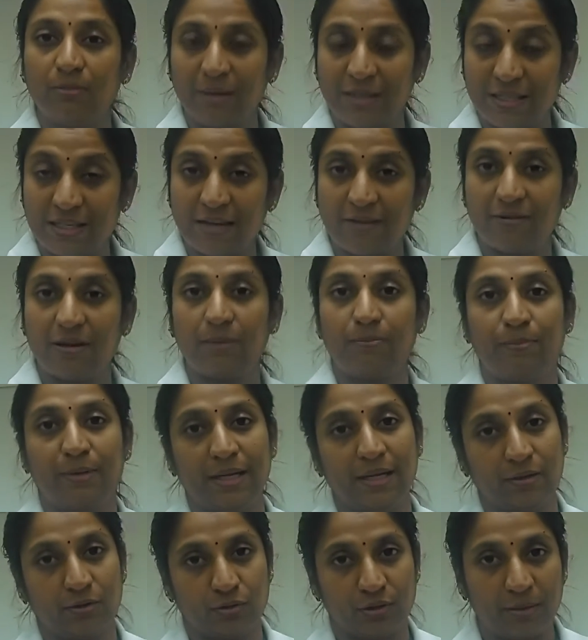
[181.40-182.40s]
be developed
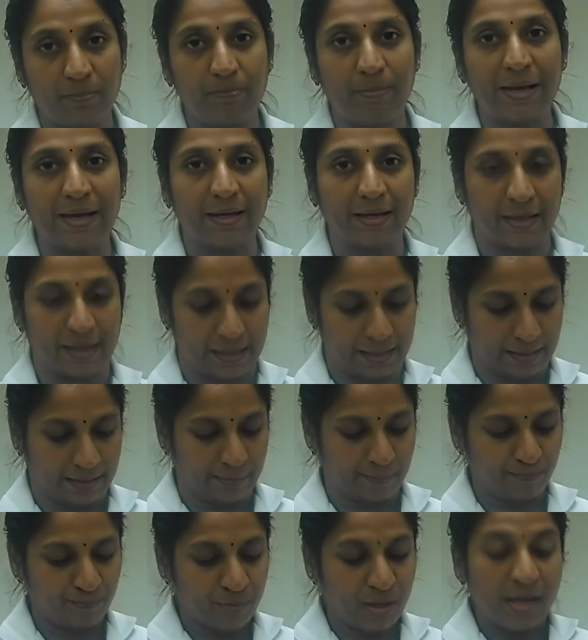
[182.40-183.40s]
into the pink color.
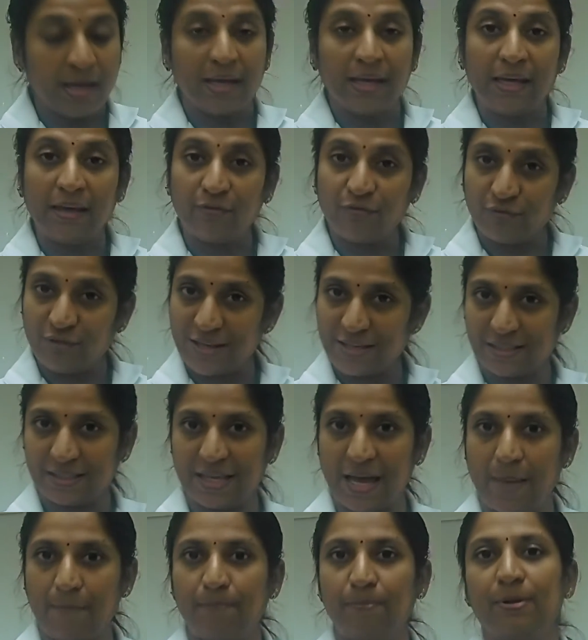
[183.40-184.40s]
If the
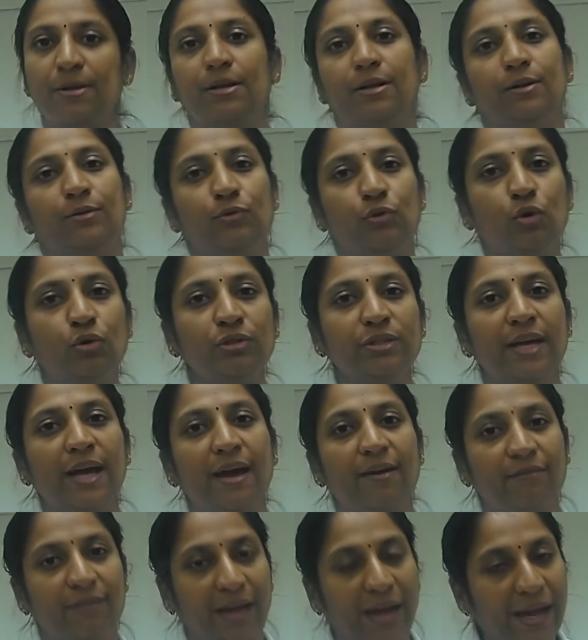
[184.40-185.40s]
sample don't
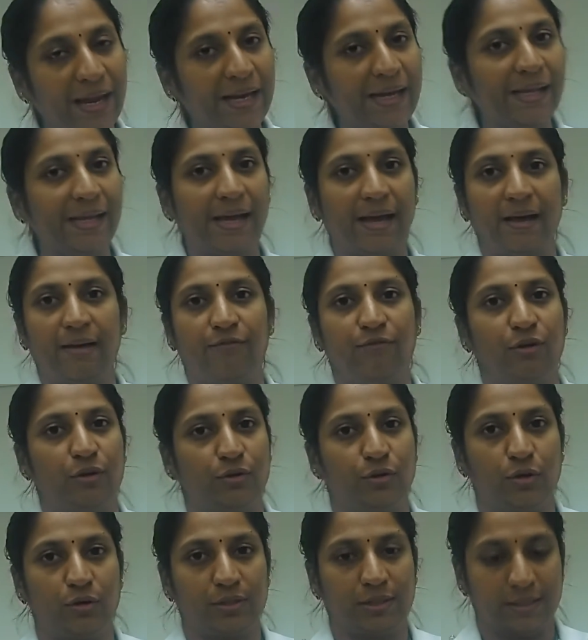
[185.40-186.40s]
have any
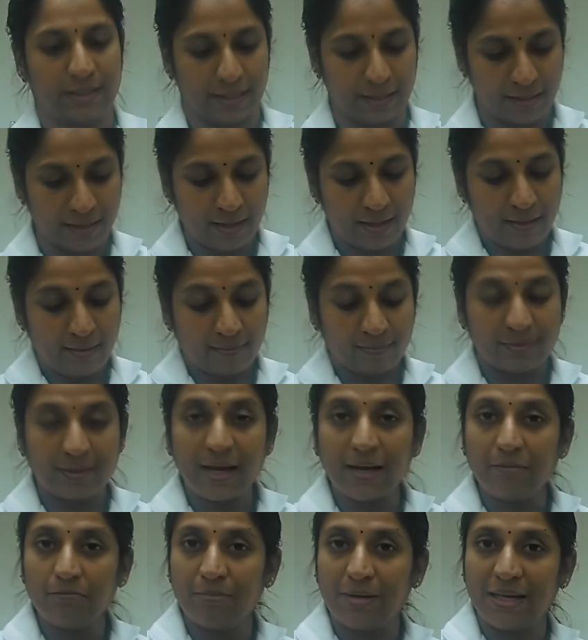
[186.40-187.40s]
aflatoxin,
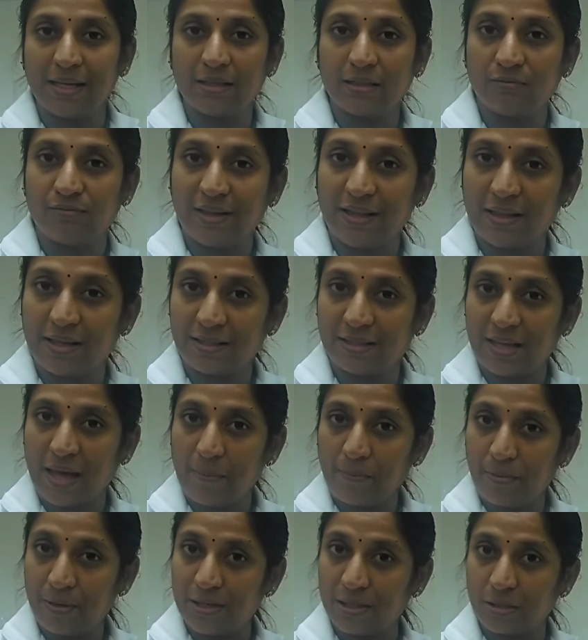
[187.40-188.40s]
that means when the
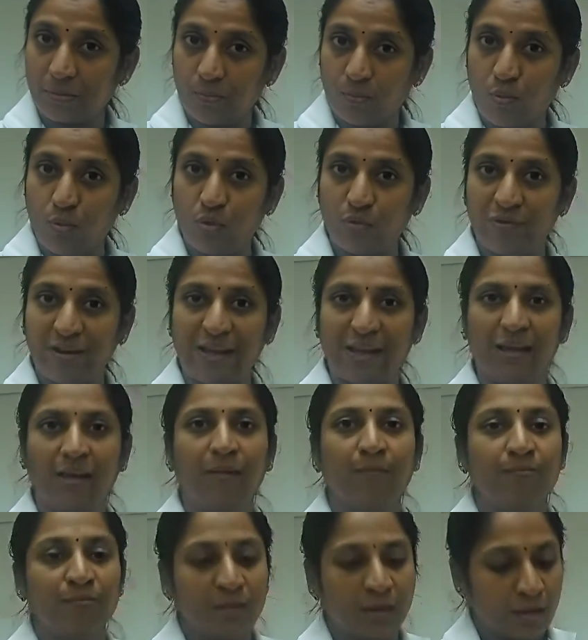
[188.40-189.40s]
sample is moving,
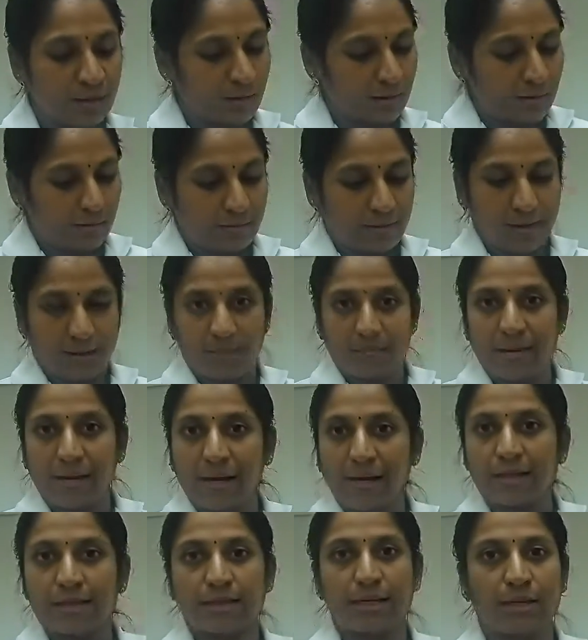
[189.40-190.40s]

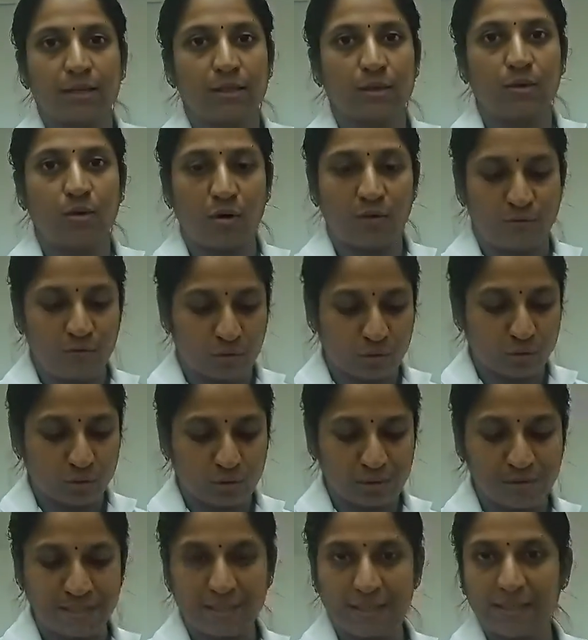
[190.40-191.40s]
because there is no
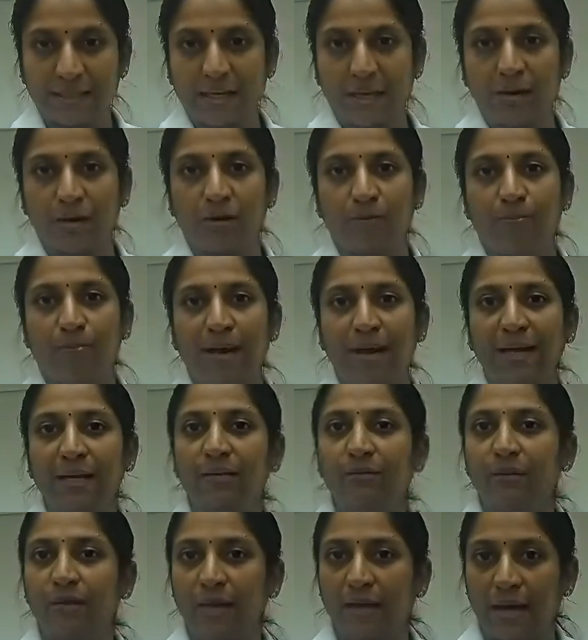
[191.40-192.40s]
aflatoxin, it cannot bind
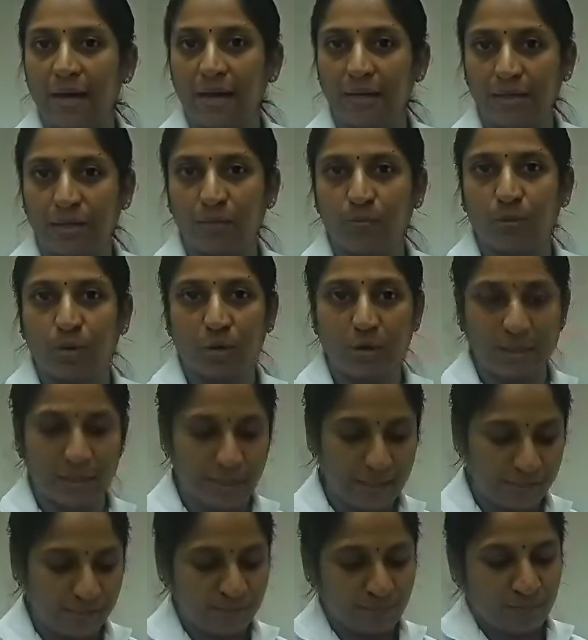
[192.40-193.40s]
with the antibody.
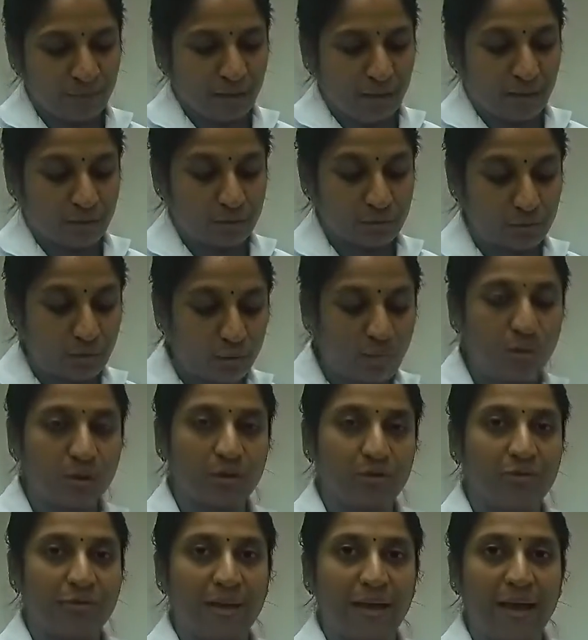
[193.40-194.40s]
So
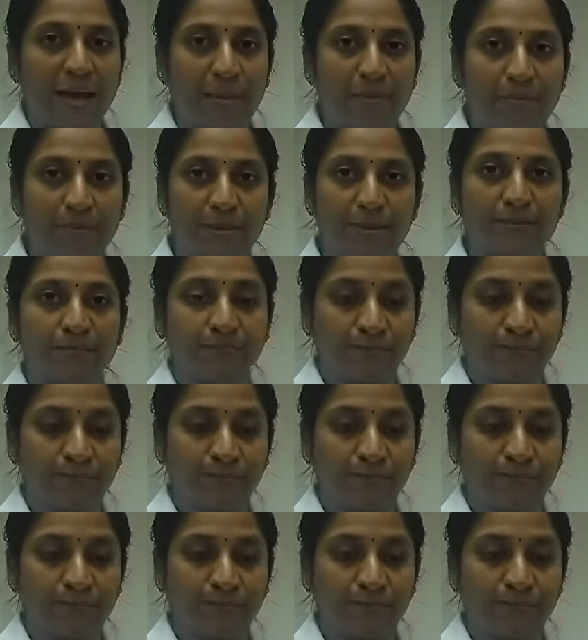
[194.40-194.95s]
what will happen?